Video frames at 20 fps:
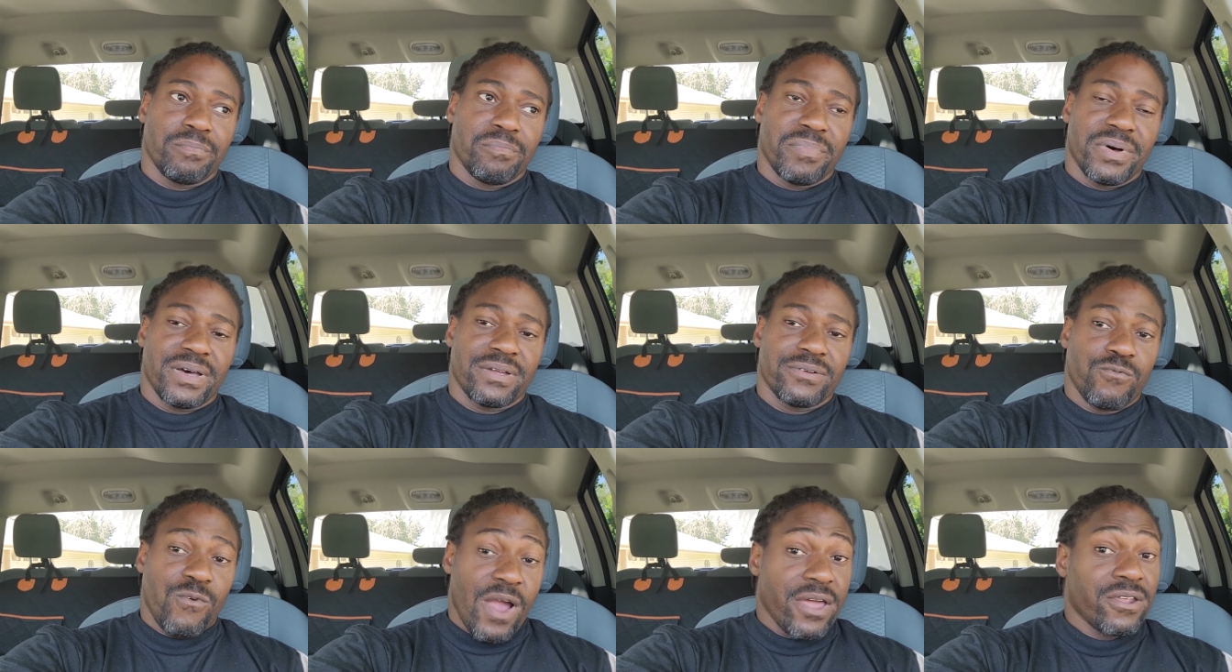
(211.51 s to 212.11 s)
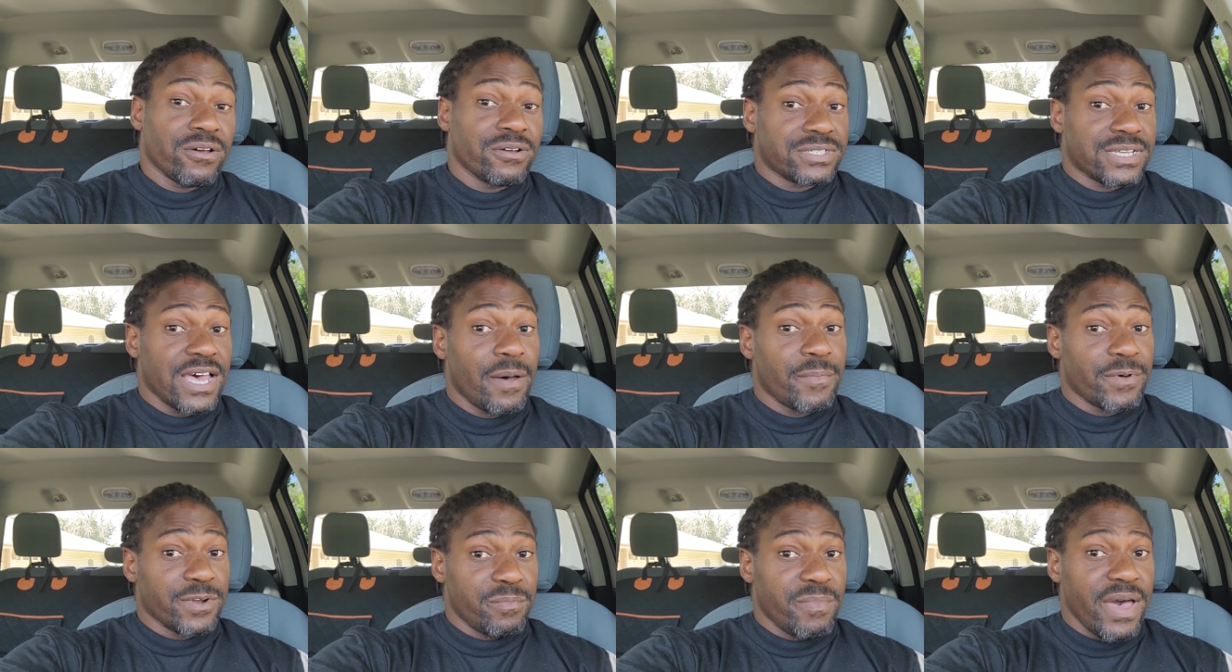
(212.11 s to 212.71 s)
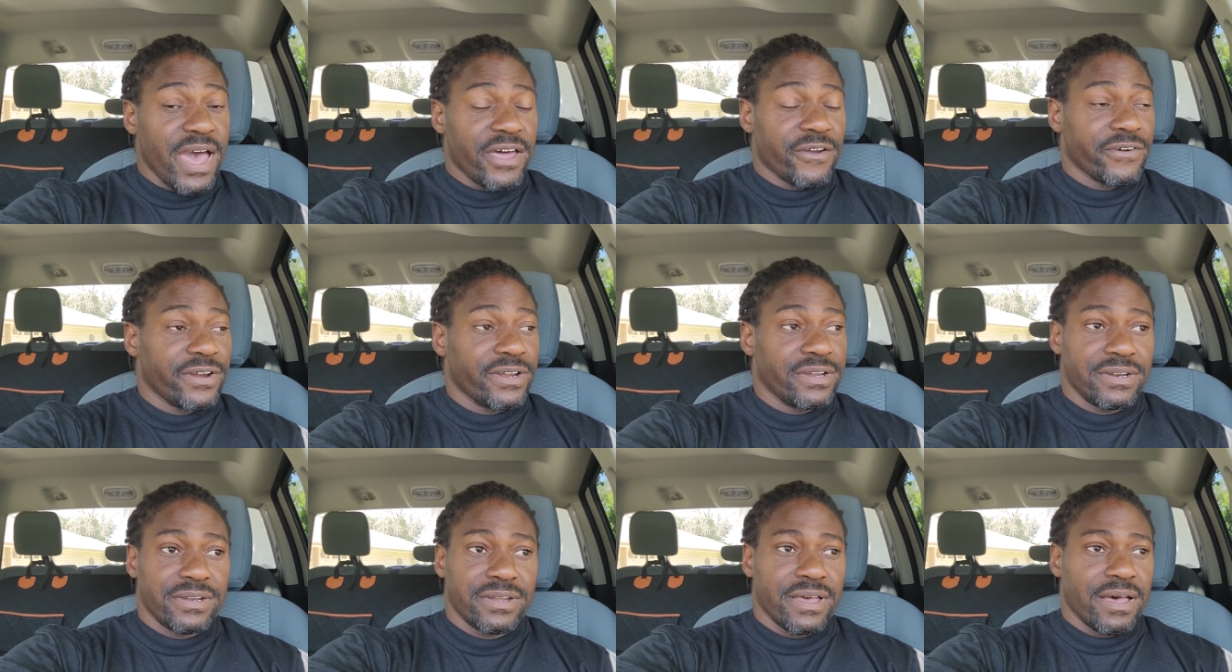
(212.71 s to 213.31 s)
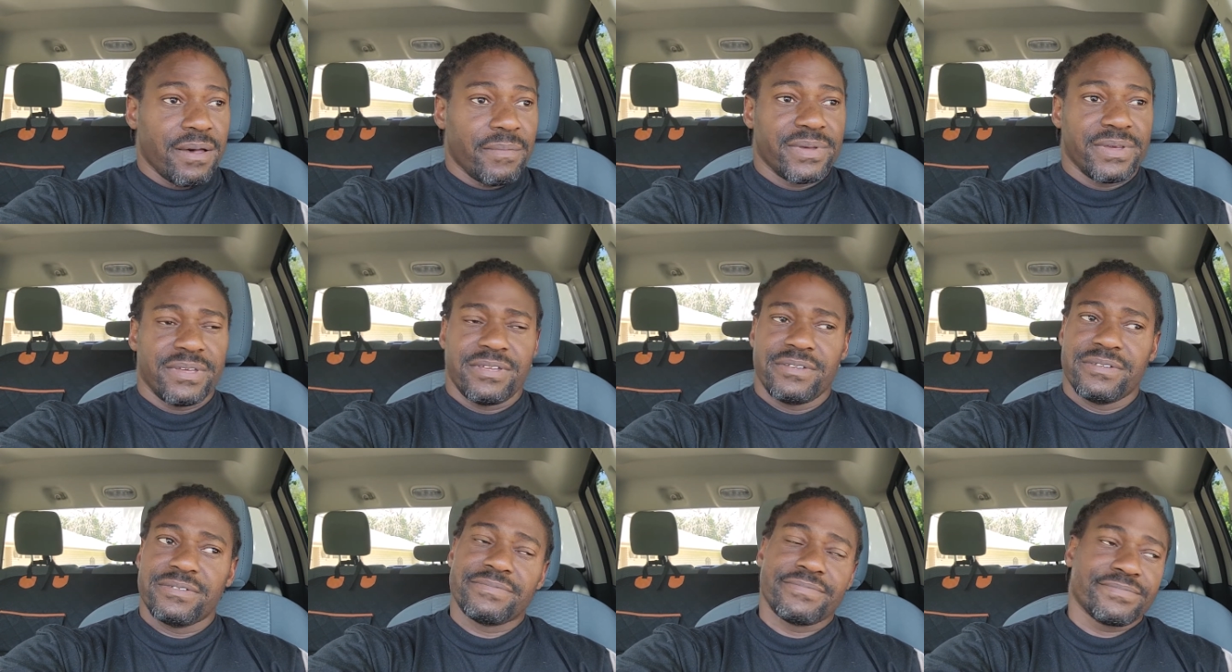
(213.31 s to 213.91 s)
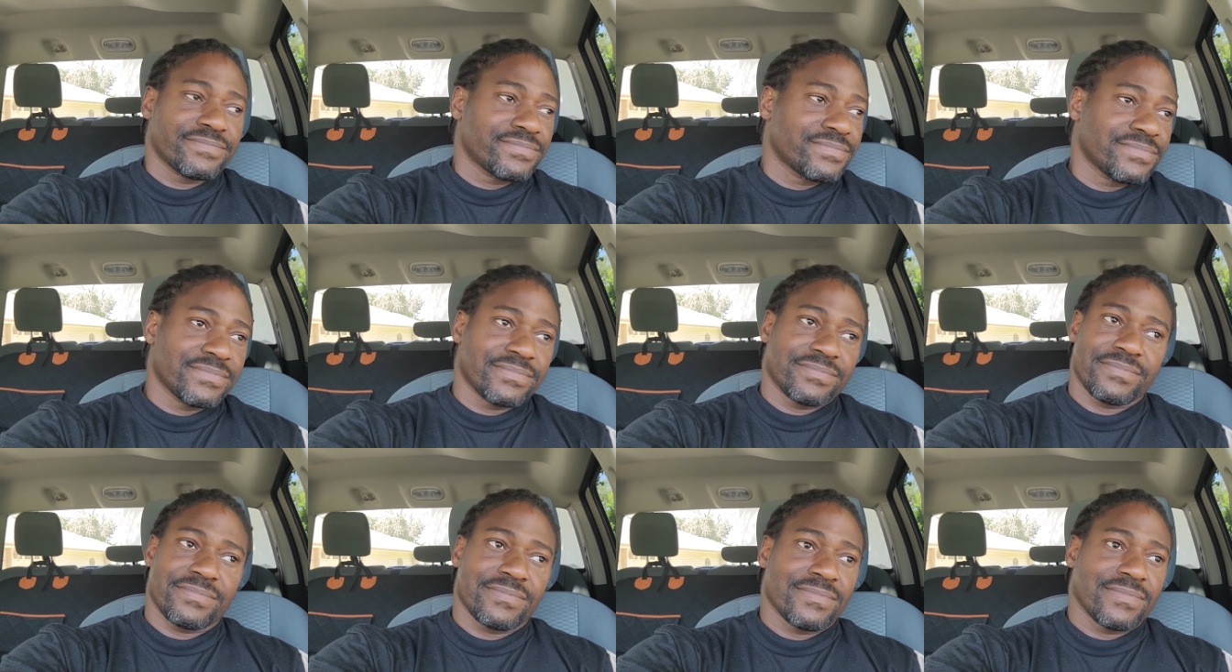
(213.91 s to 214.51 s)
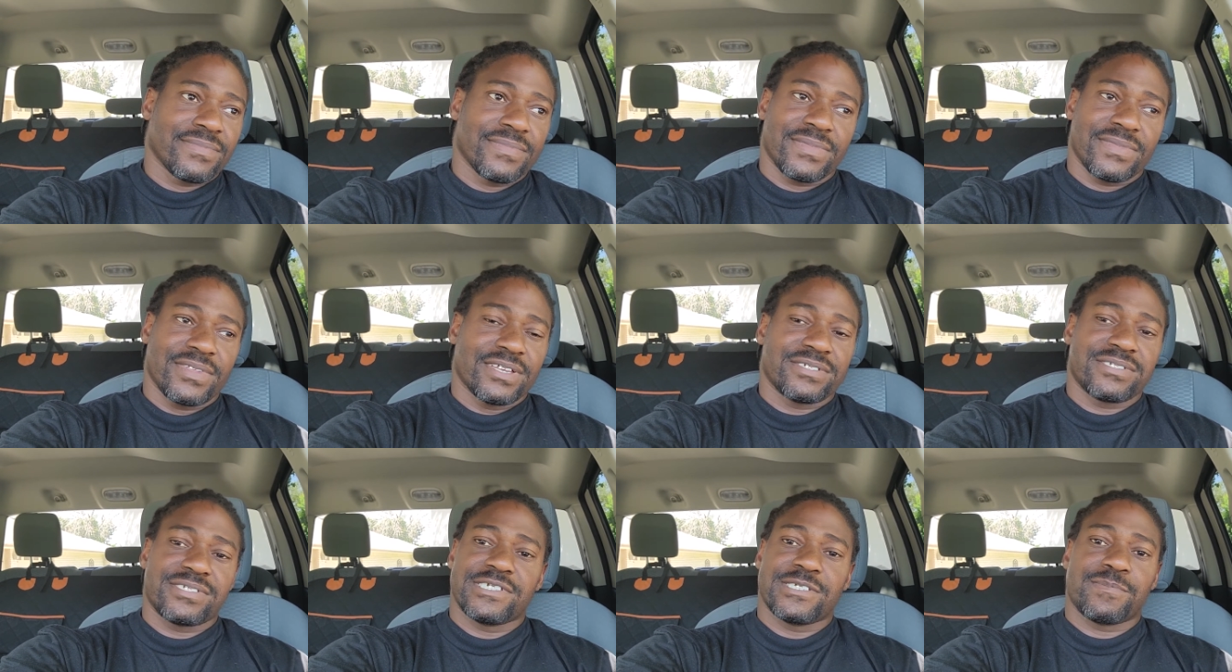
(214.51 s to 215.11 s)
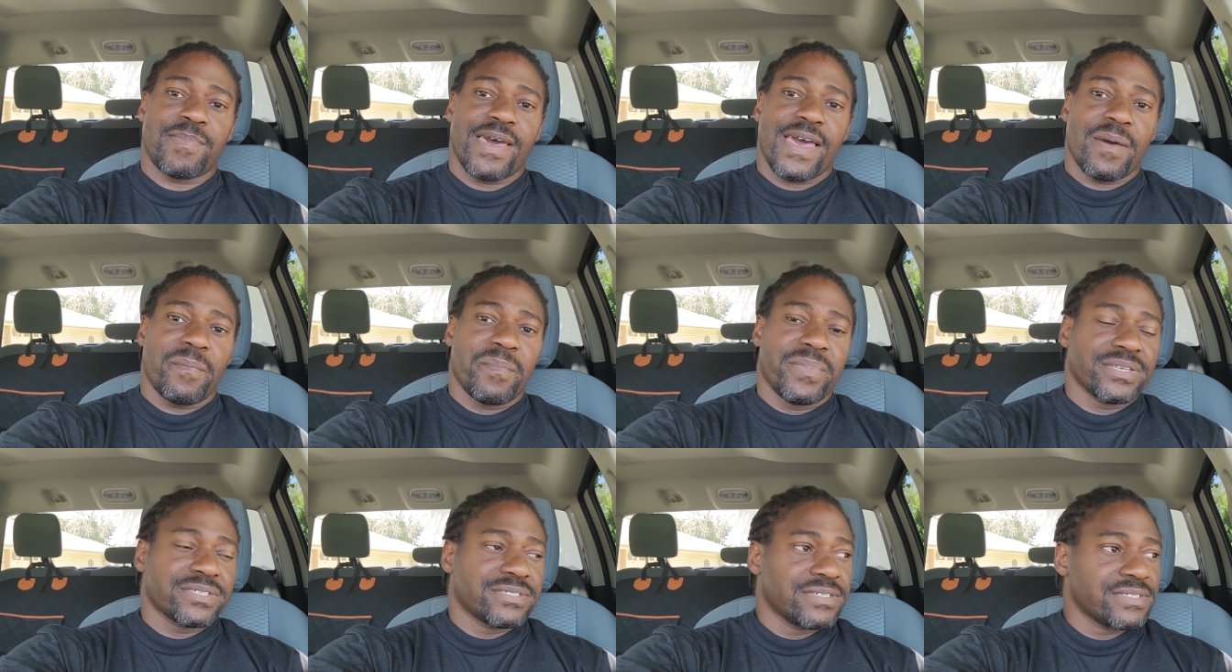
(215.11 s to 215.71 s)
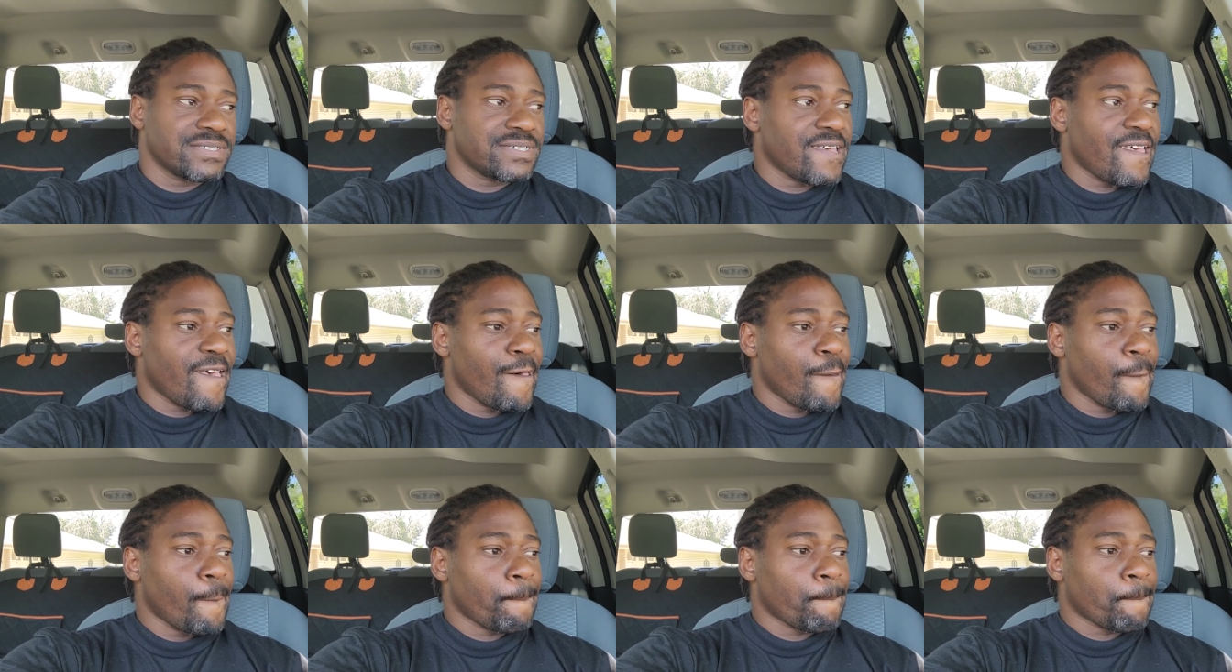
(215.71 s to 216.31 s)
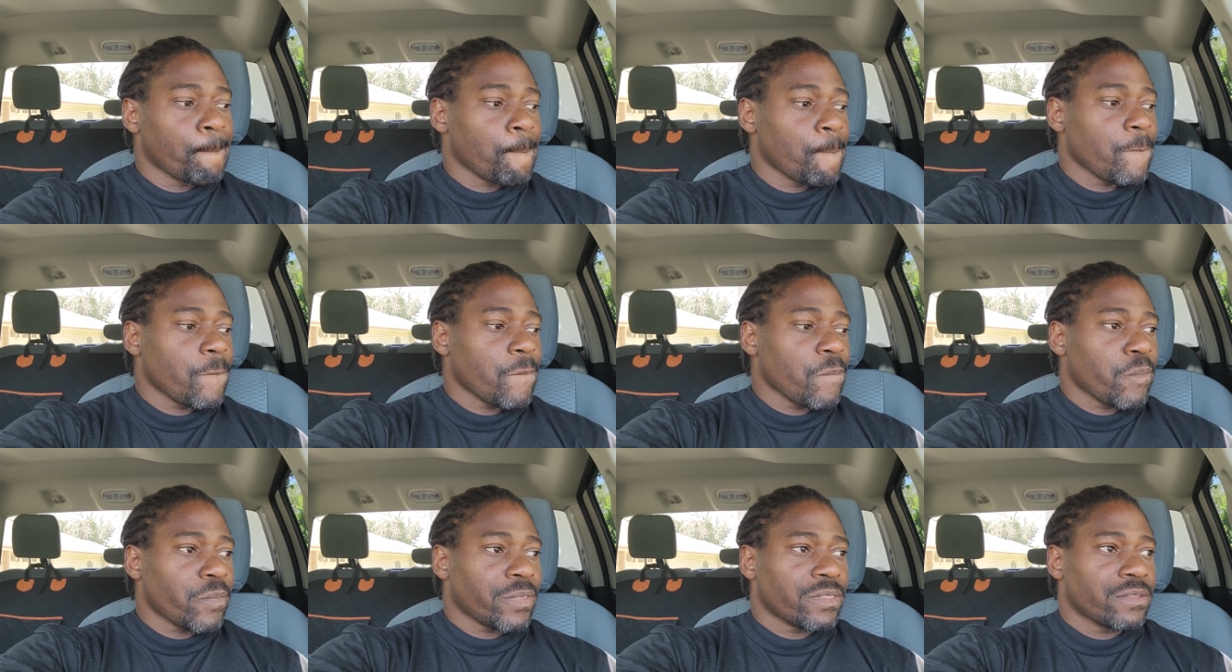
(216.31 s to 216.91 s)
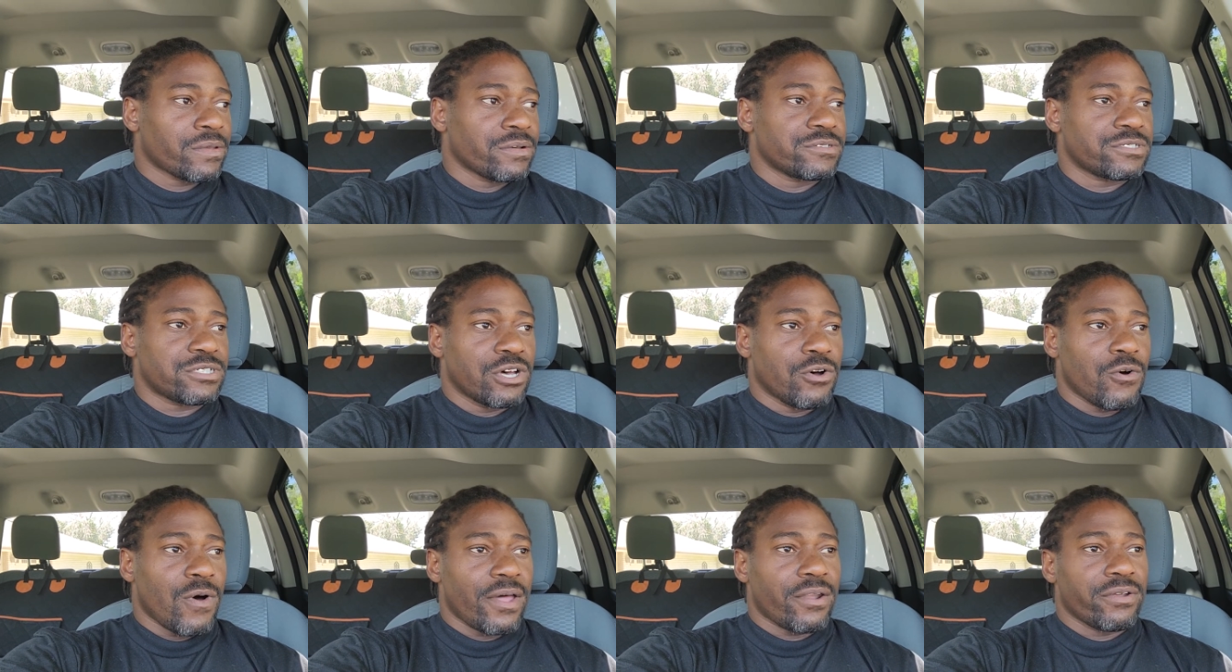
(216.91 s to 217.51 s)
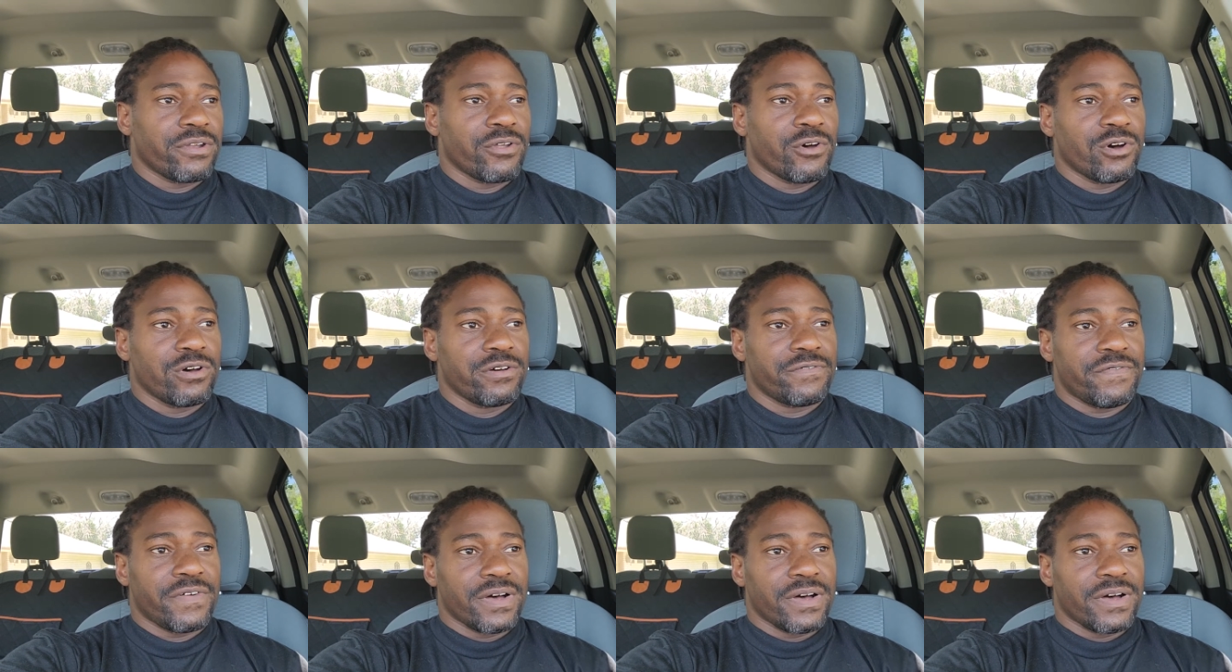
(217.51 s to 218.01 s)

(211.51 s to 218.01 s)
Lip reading: but right on top of the battery. I mean, that's just bad business. So I don't know